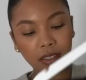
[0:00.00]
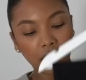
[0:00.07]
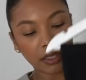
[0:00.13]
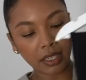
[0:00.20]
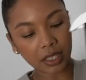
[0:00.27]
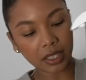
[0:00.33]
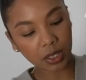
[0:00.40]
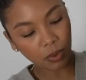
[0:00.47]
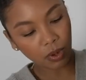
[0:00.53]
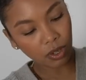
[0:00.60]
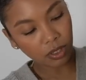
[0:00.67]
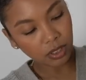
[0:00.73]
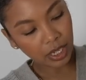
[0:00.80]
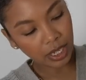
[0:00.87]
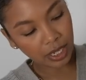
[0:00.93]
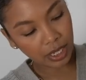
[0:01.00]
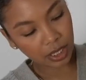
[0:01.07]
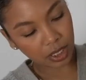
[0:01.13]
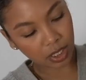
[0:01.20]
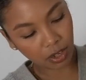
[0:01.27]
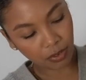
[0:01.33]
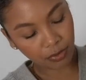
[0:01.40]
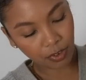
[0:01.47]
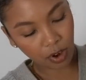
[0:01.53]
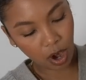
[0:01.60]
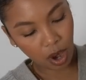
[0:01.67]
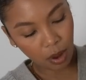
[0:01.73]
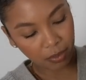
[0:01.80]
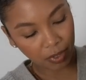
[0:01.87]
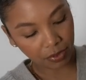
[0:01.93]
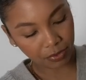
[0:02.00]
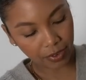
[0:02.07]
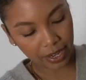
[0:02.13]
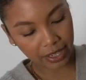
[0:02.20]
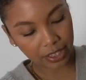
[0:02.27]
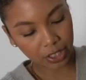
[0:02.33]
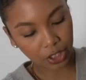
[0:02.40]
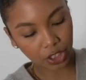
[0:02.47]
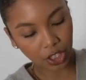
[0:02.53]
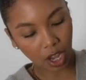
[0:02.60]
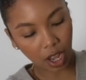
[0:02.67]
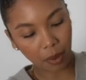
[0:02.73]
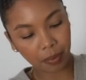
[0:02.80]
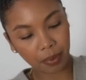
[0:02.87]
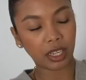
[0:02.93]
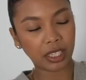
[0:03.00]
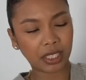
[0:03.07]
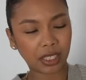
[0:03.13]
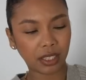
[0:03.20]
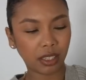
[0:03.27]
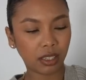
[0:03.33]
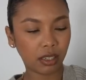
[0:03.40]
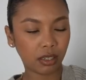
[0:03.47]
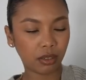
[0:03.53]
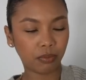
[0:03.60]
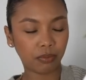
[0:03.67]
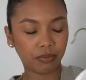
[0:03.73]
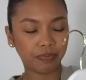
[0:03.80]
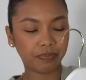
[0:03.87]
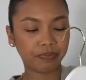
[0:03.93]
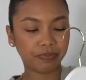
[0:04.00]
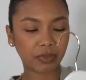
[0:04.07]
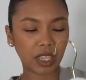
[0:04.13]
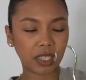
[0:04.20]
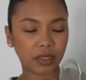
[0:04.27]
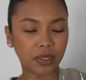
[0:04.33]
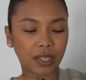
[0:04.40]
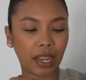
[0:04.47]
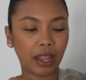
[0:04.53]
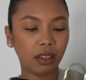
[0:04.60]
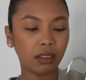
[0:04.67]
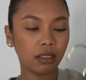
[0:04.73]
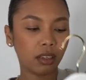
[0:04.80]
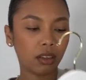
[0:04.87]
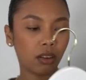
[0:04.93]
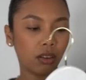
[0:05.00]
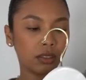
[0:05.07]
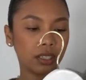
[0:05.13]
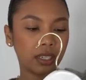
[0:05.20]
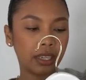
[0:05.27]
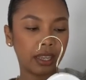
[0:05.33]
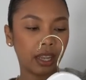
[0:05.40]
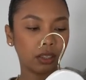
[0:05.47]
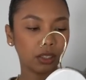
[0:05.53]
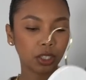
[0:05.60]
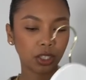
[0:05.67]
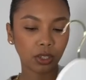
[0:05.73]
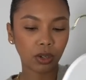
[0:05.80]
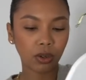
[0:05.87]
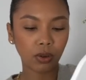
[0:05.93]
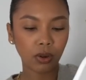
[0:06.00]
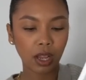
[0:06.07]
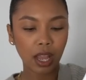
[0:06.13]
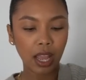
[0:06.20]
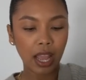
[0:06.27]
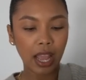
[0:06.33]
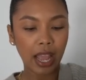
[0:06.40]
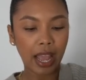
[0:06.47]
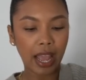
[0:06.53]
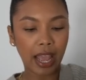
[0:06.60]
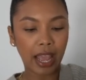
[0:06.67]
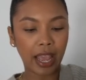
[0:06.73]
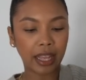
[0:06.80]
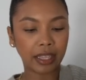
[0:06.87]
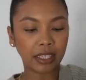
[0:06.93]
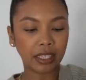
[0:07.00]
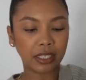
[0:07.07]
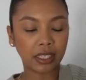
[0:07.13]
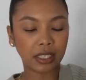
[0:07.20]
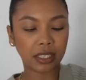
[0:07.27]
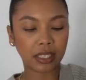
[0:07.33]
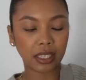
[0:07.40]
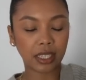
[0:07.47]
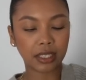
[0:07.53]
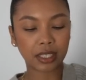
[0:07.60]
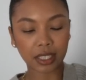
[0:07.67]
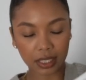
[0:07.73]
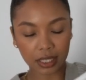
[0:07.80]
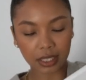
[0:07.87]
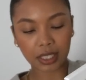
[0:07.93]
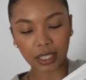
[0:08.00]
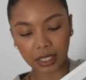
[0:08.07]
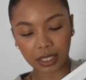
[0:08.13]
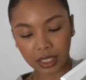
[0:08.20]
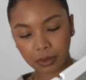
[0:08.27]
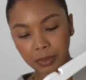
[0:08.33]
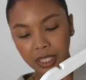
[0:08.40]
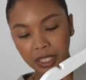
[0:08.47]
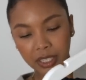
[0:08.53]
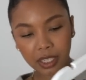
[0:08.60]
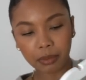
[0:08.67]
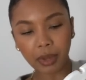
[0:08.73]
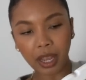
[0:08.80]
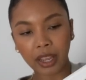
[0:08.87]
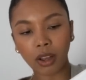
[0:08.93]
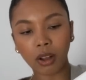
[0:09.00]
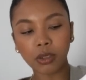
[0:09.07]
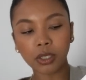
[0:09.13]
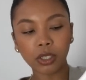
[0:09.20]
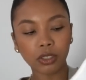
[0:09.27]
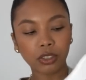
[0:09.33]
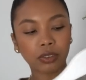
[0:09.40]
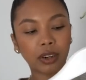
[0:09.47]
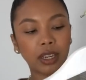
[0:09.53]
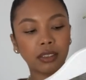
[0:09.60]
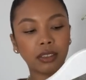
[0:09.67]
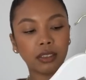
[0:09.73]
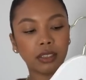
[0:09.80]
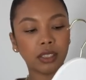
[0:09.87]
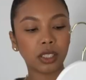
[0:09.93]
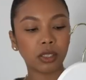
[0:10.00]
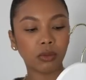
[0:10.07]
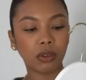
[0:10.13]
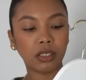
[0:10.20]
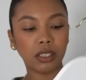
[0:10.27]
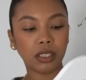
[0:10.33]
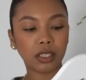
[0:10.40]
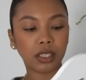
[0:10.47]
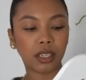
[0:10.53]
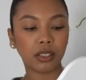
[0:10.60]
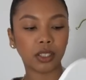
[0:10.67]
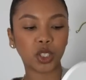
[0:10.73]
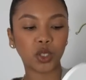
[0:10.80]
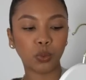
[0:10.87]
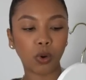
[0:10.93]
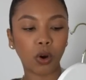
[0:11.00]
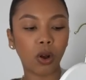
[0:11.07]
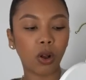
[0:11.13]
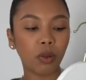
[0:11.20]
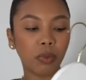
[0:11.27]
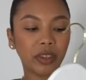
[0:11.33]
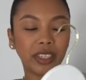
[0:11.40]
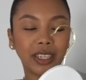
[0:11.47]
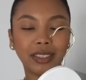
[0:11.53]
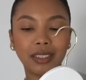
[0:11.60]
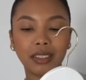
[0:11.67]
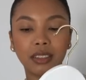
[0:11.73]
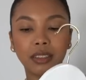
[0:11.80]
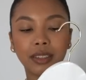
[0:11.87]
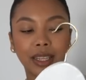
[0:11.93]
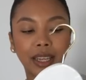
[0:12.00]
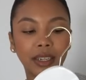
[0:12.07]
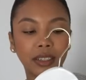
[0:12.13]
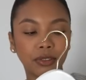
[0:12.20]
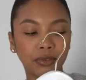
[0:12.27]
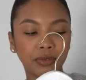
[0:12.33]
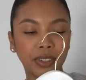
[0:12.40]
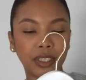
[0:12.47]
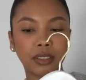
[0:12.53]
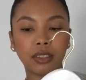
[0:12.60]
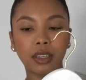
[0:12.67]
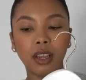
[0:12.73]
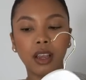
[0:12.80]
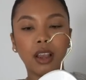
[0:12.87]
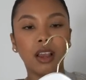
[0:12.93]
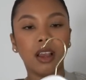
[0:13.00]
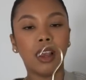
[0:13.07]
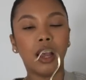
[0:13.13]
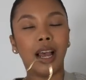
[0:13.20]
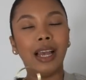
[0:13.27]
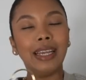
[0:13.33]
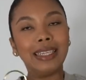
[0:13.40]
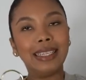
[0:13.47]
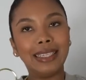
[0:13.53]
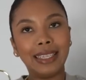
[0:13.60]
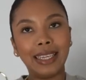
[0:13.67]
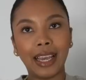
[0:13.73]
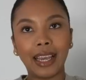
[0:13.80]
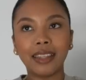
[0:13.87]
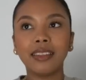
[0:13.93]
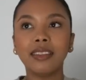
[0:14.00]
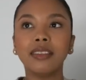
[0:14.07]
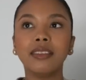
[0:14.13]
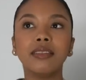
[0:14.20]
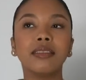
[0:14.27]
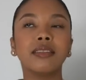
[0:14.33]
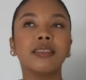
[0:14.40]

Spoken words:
this one is from the Frankie shop. It's the style called Gelso, and it's in a size medium. I also tried this one in a size small, but I didn't like the fit. Again,